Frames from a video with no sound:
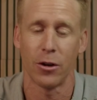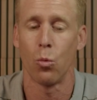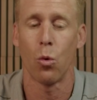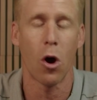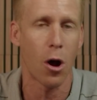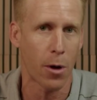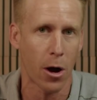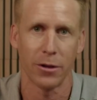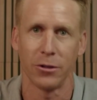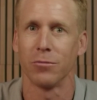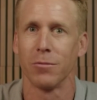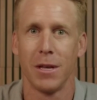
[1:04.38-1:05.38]
Walmart
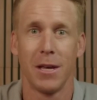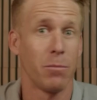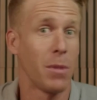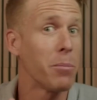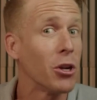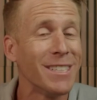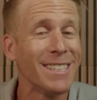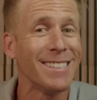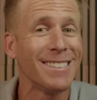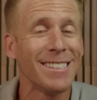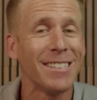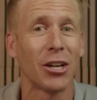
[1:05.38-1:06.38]
and maybe your
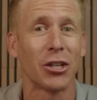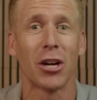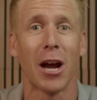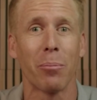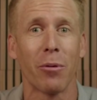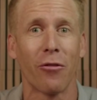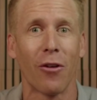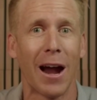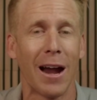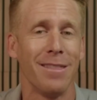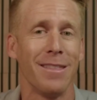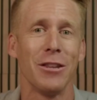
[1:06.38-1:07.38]
D2C on
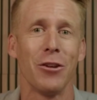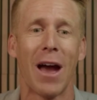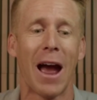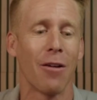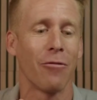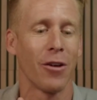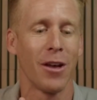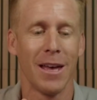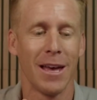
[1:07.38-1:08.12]
Shopify, and then you have,